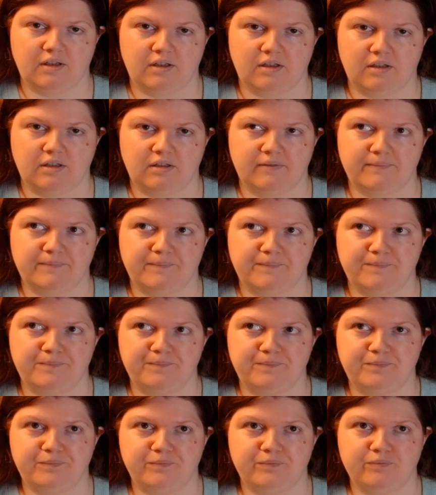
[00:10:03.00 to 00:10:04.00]
uh,
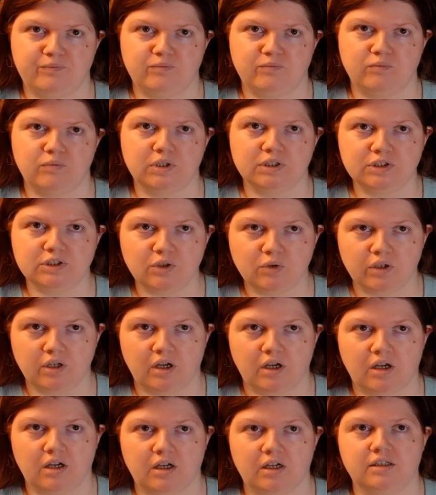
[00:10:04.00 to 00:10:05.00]
what's going
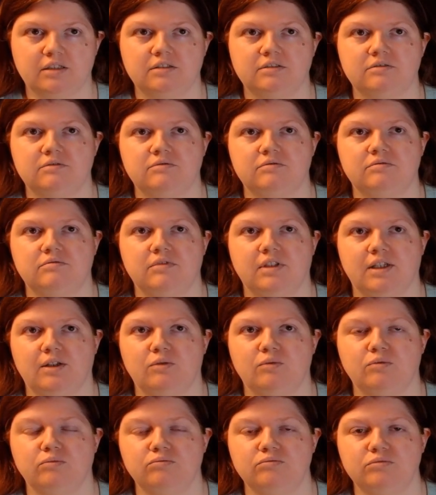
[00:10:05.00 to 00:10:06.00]
on, like
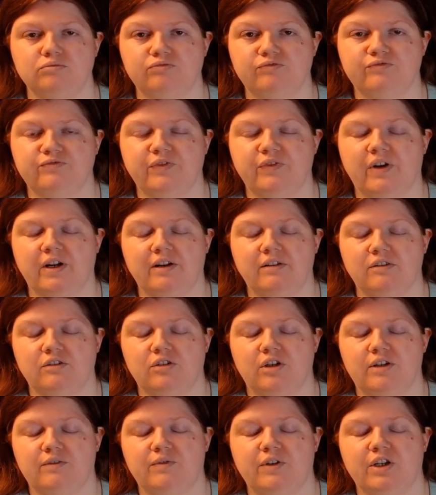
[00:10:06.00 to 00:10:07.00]
fi-
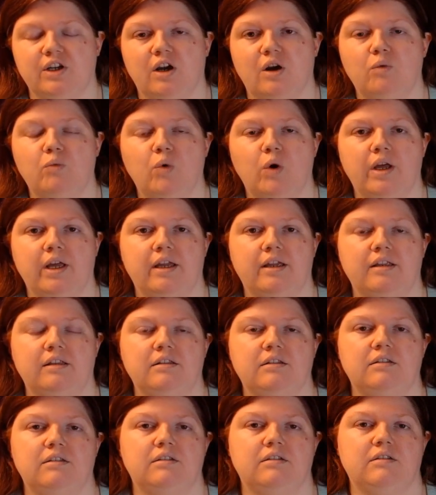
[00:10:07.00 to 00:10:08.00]
trying to figure out what
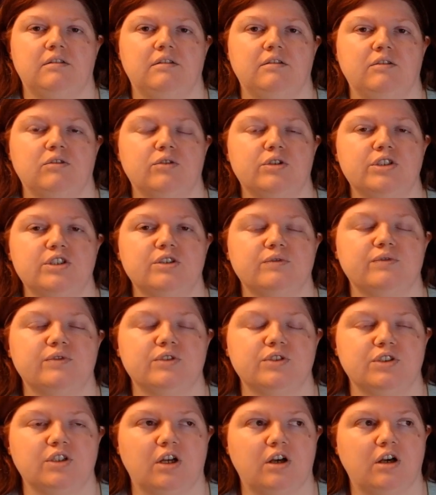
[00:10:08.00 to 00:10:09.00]

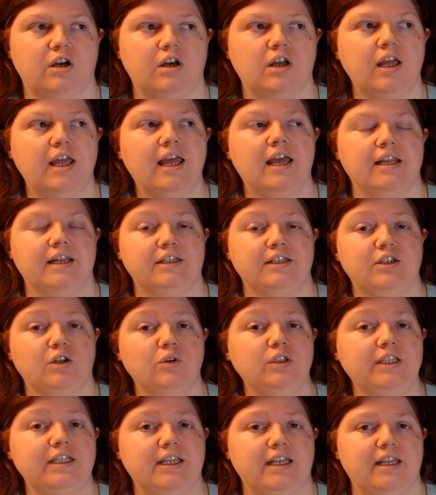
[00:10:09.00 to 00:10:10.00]
Christopher saw. And I
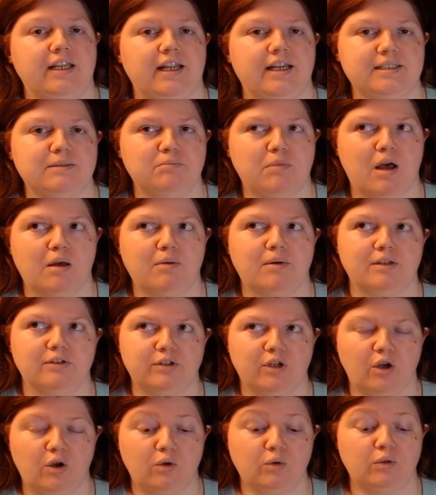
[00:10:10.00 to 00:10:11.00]
totally get it. As a mom, I
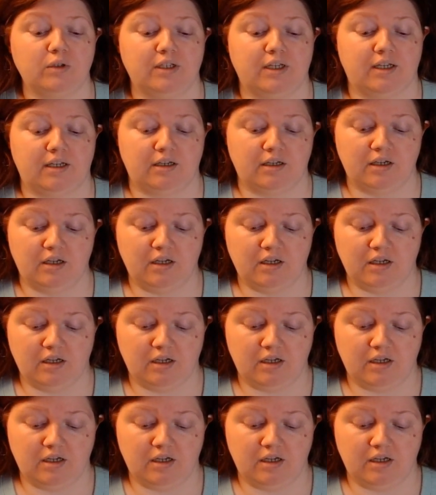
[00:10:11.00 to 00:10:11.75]
totally